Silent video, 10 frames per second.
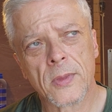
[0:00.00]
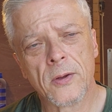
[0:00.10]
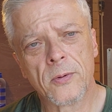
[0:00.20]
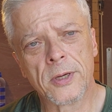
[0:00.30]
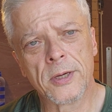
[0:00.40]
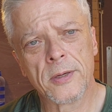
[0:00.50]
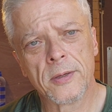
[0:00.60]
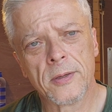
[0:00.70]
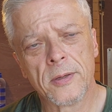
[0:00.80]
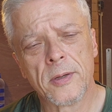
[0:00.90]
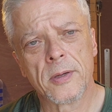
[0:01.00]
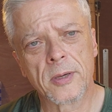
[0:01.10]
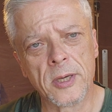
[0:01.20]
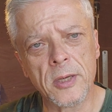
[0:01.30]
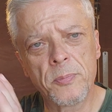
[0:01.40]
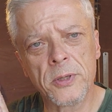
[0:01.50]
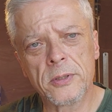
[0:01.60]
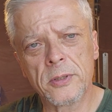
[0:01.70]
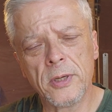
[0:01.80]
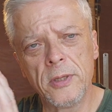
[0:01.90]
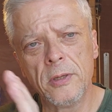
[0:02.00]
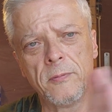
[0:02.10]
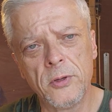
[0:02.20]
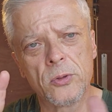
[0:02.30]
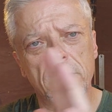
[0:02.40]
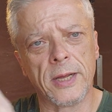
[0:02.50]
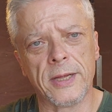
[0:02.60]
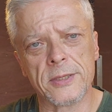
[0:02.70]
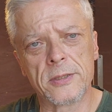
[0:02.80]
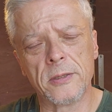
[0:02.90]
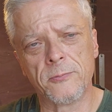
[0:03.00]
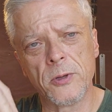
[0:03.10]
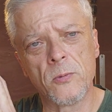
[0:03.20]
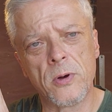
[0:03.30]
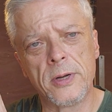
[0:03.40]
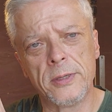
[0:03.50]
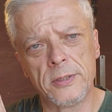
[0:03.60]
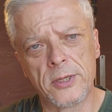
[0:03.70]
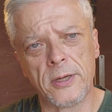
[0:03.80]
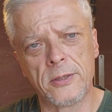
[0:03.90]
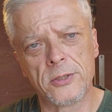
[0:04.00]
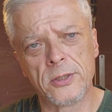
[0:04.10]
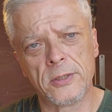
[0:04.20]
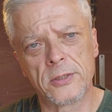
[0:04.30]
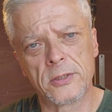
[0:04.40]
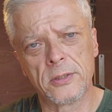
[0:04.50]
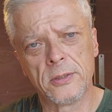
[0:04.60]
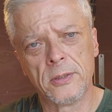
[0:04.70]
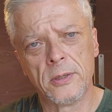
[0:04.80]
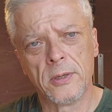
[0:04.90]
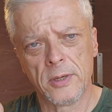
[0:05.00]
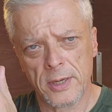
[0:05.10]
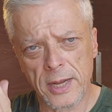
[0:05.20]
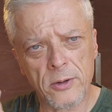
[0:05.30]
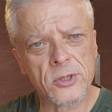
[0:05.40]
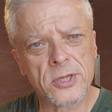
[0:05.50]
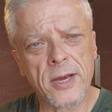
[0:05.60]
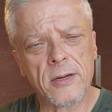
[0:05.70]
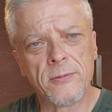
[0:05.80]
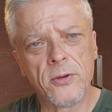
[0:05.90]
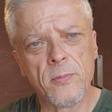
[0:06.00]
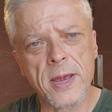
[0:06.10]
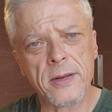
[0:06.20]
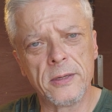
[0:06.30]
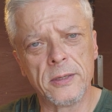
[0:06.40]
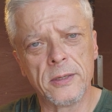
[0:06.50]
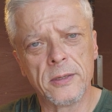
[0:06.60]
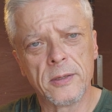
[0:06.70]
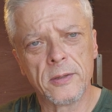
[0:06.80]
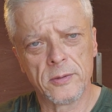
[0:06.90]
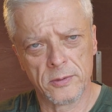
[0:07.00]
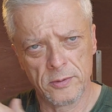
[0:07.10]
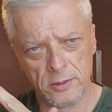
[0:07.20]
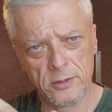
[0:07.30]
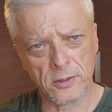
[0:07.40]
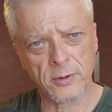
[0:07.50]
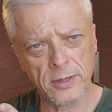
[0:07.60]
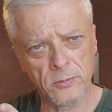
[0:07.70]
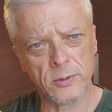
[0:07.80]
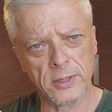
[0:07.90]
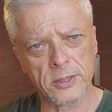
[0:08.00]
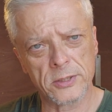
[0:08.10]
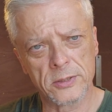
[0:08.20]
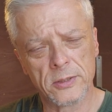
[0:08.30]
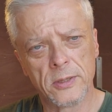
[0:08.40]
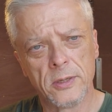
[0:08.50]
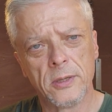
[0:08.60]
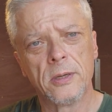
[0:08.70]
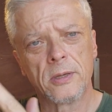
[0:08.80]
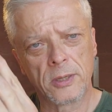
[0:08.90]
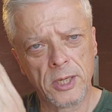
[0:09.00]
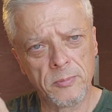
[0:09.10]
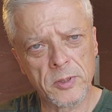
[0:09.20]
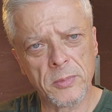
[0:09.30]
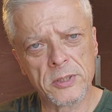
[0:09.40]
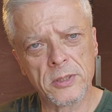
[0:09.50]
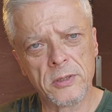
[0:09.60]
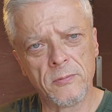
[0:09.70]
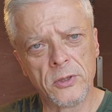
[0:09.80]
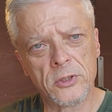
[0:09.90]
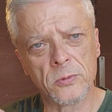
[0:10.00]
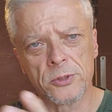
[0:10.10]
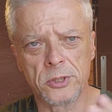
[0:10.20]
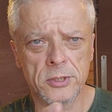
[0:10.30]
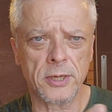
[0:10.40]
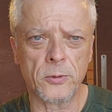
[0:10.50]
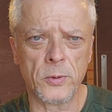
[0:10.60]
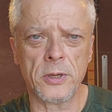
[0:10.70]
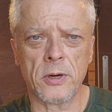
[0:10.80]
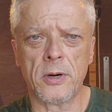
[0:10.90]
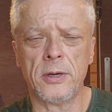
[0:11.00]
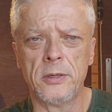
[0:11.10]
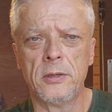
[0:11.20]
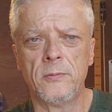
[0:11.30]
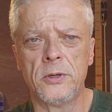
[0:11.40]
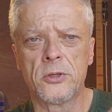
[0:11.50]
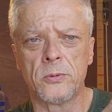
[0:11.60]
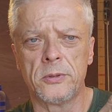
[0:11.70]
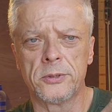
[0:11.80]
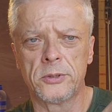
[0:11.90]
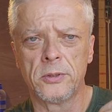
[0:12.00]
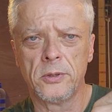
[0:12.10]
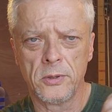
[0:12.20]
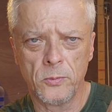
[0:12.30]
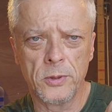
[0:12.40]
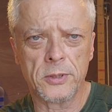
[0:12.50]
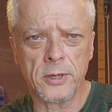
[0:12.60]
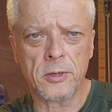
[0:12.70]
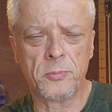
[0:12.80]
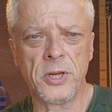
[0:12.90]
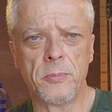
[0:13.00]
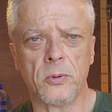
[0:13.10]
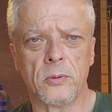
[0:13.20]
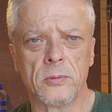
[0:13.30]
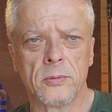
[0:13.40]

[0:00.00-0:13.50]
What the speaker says: Okay? Keep it individualized. If we want intelligence outside of humanity integrated with us, keep them as individuals, just like we are individuals with other people.